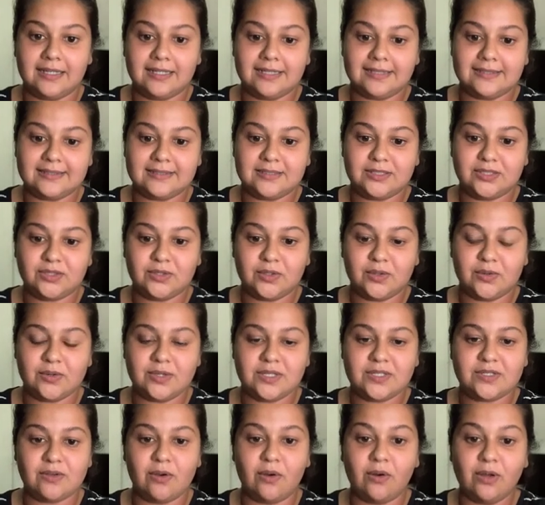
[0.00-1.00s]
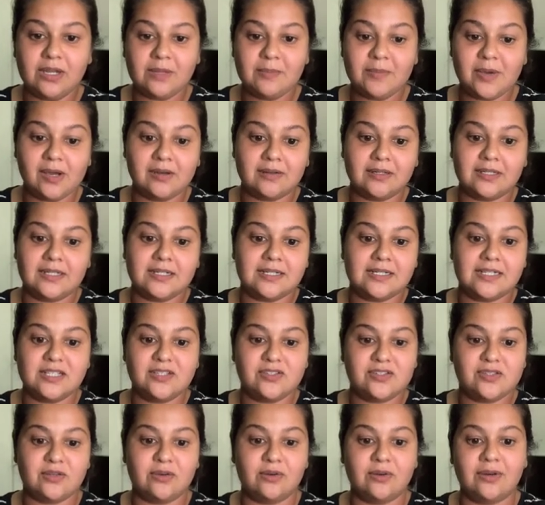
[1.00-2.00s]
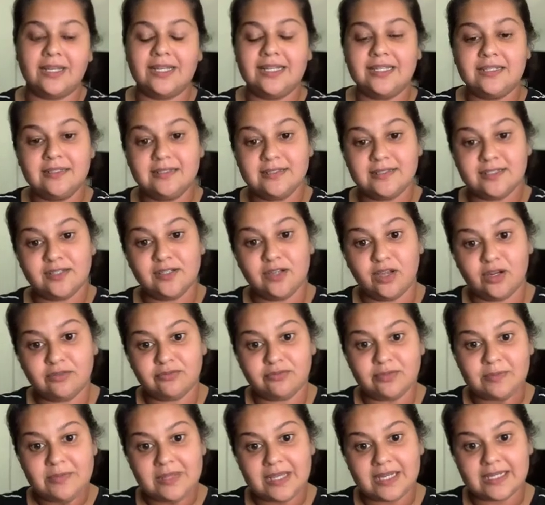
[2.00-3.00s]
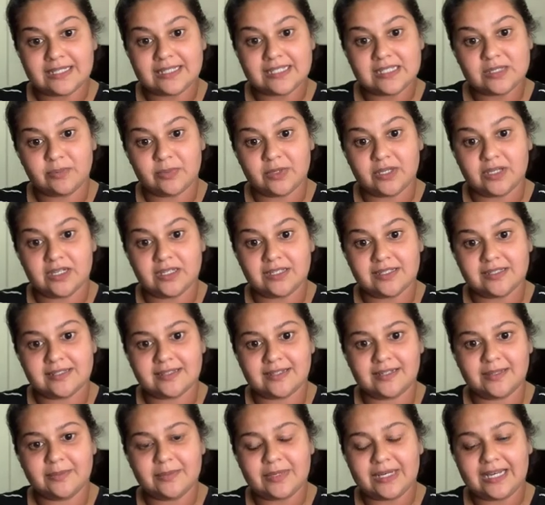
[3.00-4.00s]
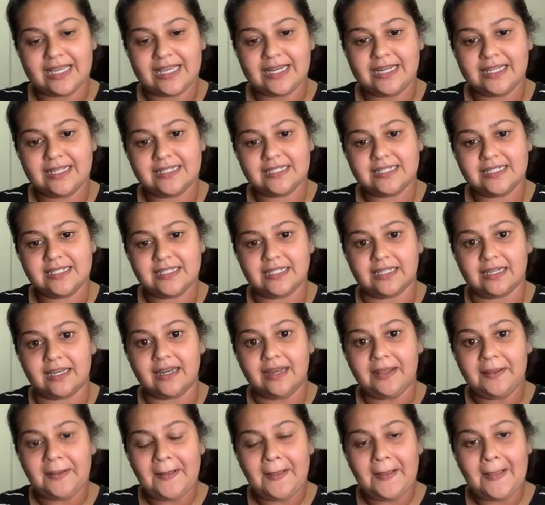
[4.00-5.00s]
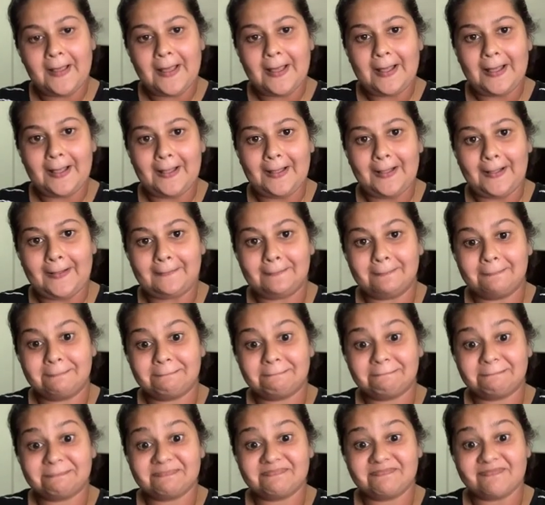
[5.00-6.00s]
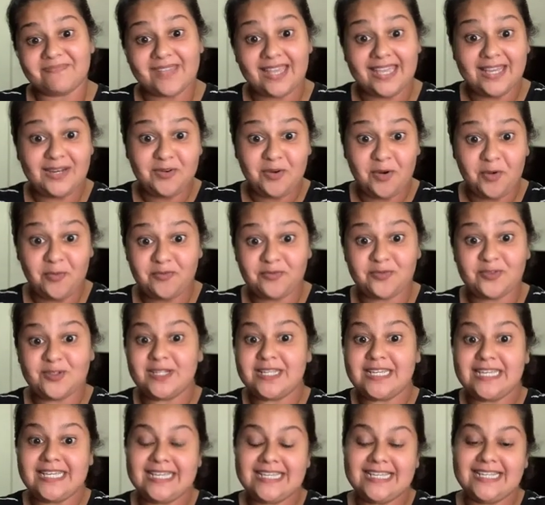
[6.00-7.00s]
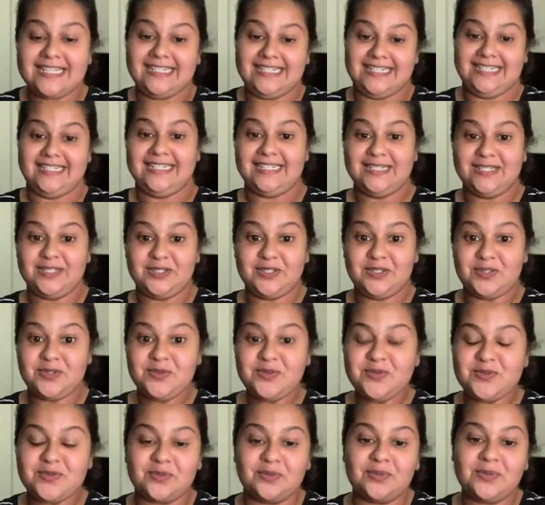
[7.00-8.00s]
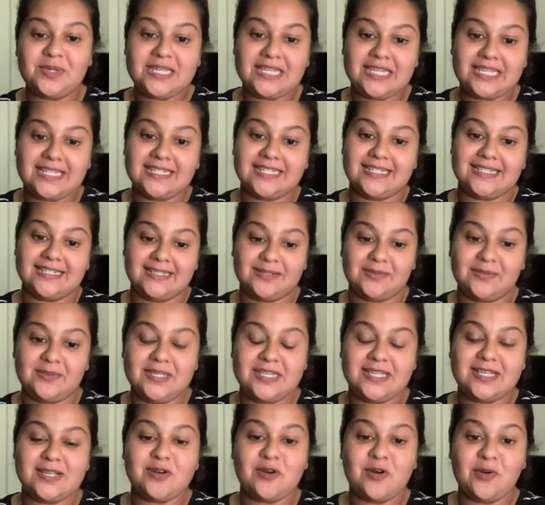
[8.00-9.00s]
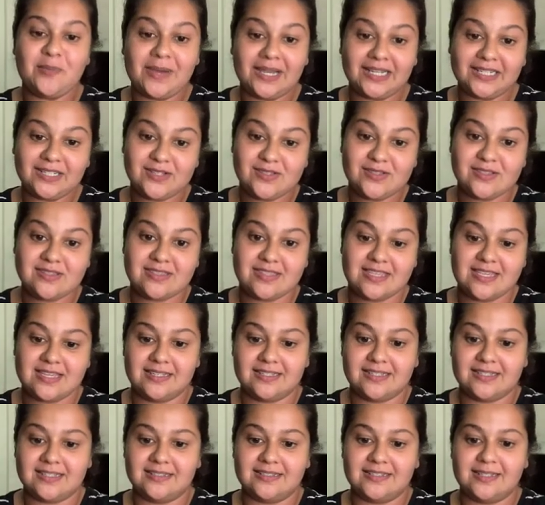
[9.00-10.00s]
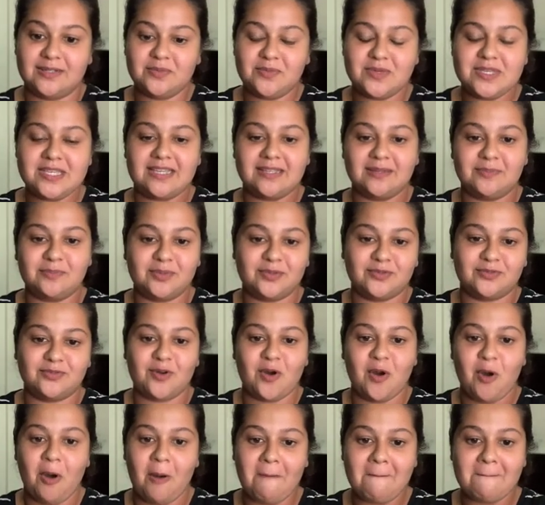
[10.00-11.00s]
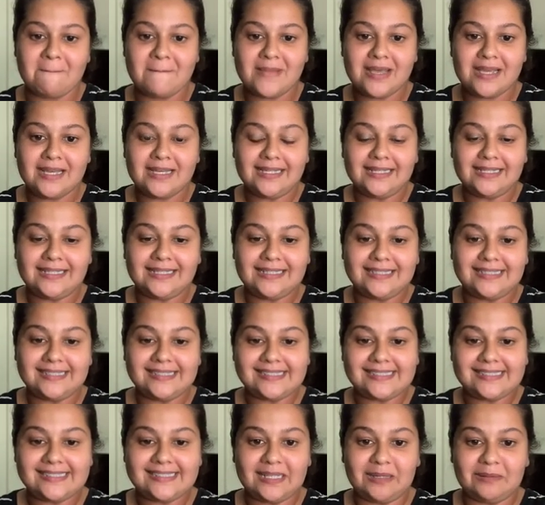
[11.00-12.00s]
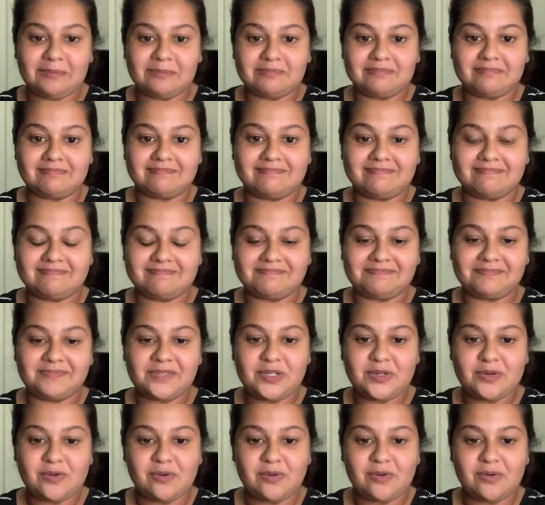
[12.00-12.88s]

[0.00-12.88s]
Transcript: So it's all about learning. So I learned a lot from that experience, and I'm glad I did it. And hopefully soon we can go back to the theater, and we can perform some, you know,